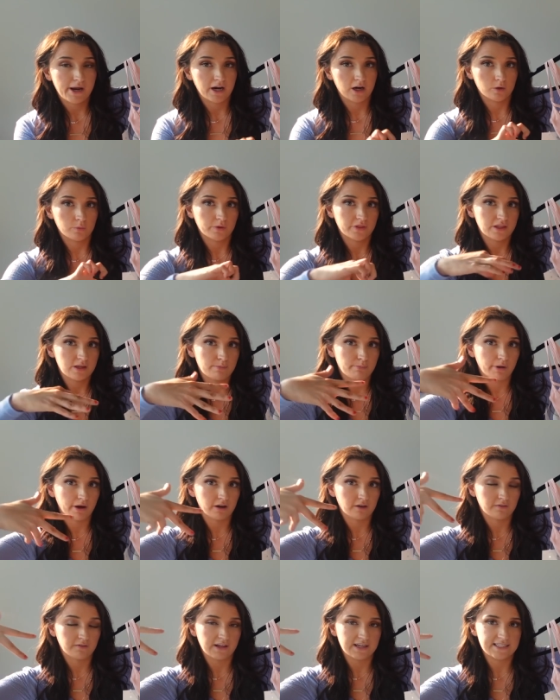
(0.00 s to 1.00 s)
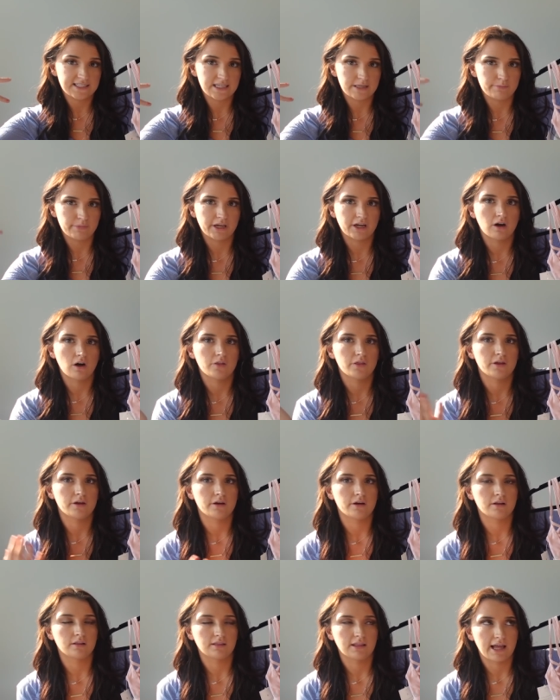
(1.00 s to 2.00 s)
paired with the butterfly seaming on
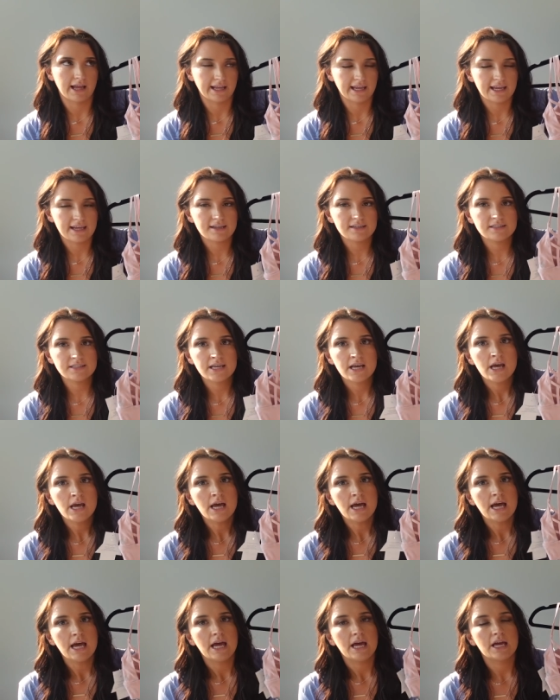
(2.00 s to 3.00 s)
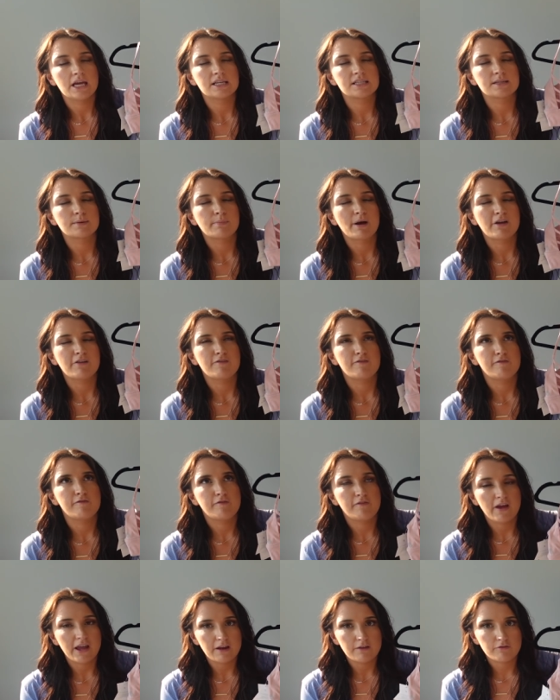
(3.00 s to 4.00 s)
the leggings is my
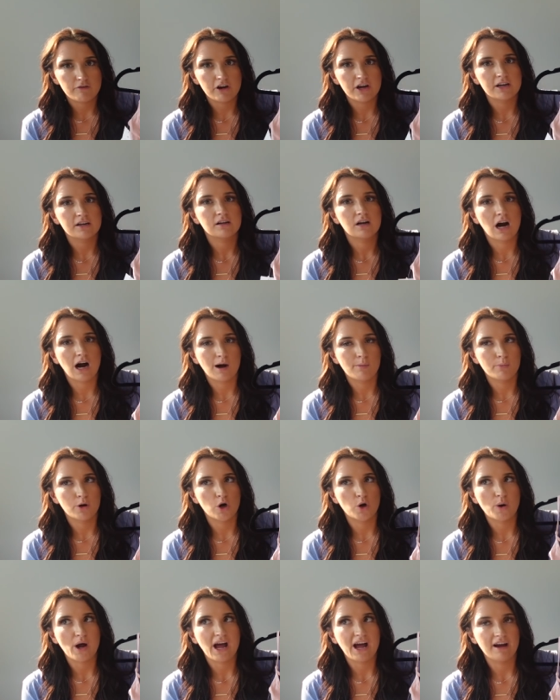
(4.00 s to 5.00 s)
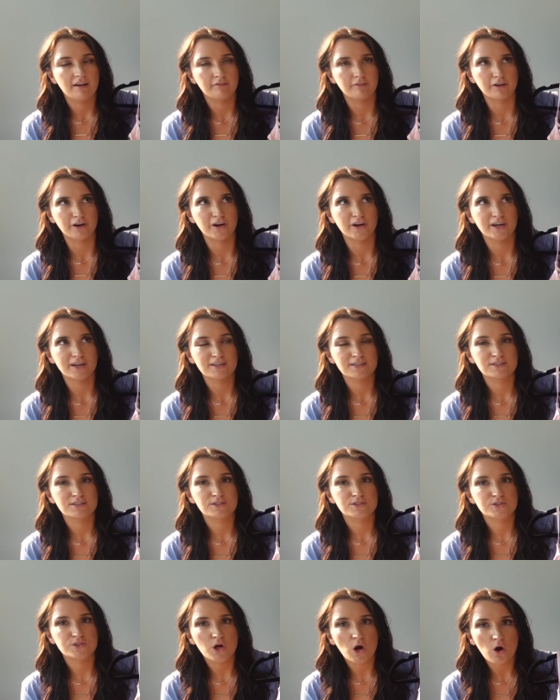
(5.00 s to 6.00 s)
favorite combo ever. It is
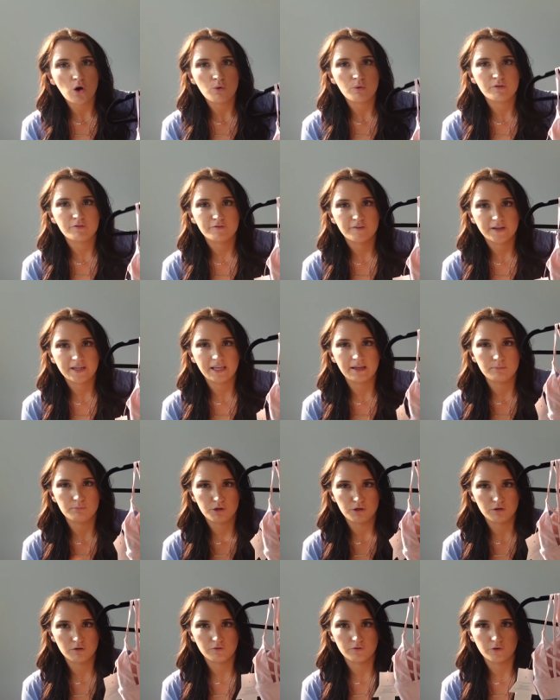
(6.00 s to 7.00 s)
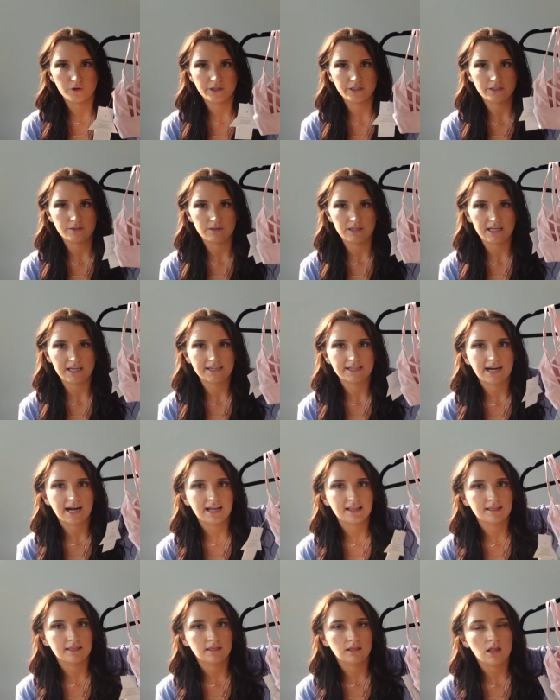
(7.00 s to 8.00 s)
so freaking beautiful and unique.
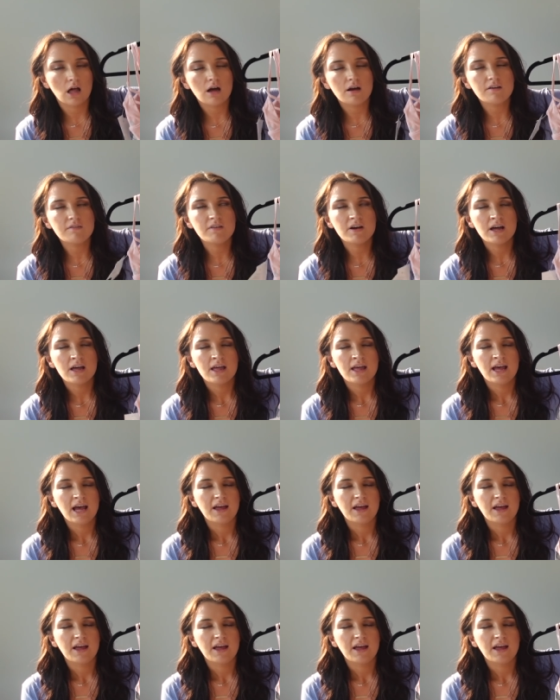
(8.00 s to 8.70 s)
I love